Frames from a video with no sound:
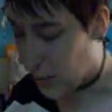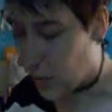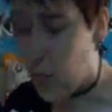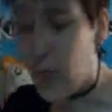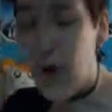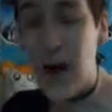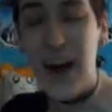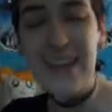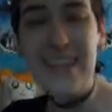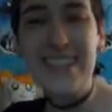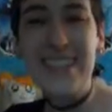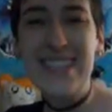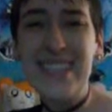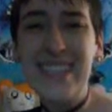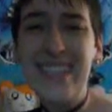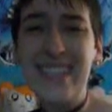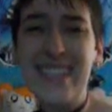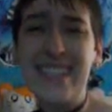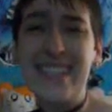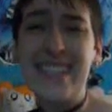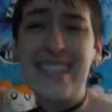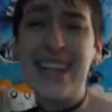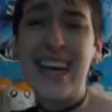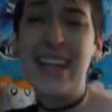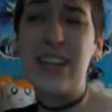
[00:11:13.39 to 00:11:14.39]
wanted
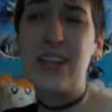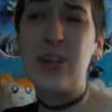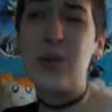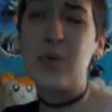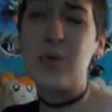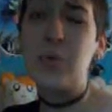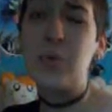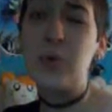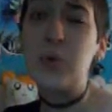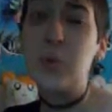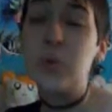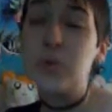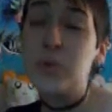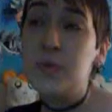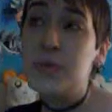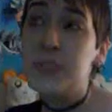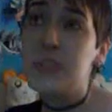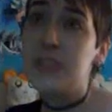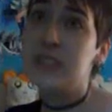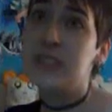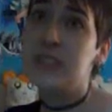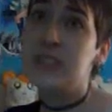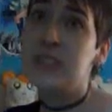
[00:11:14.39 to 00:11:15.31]
Sailor Moon.